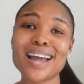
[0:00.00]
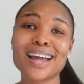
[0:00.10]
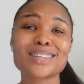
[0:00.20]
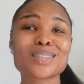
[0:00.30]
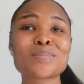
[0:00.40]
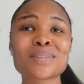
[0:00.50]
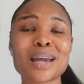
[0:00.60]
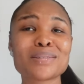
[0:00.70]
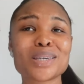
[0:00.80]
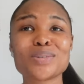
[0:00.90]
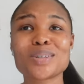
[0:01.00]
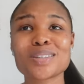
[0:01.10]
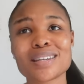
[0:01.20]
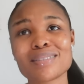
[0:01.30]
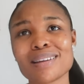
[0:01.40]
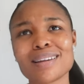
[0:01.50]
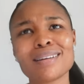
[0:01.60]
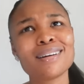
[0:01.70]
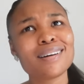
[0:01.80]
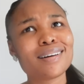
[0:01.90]
And sometimes he would just sit and like,
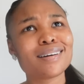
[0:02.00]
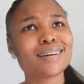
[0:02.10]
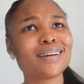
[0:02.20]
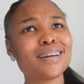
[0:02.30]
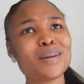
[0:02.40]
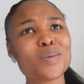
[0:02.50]
huh,